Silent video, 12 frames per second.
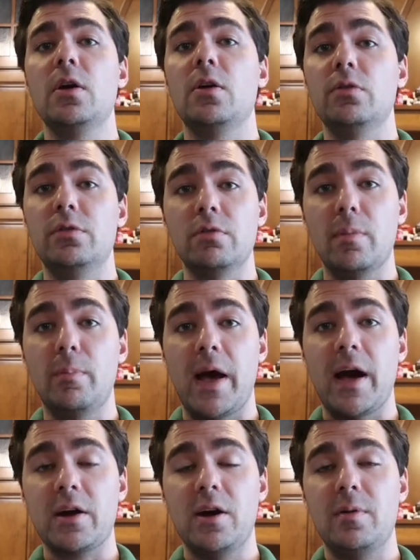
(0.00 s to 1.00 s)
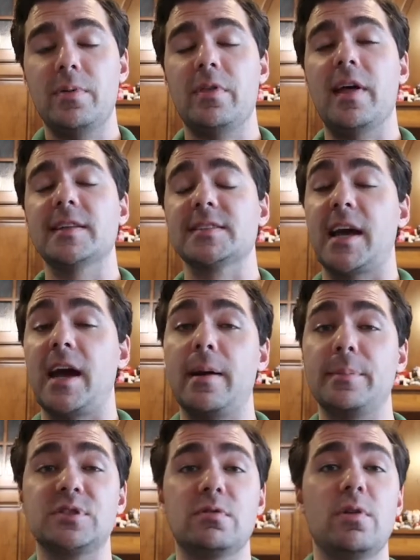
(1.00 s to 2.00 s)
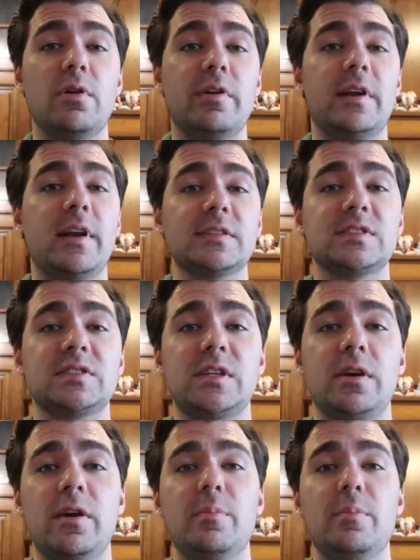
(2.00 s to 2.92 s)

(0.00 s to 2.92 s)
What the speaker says: Do a backup. That's absolutely necessary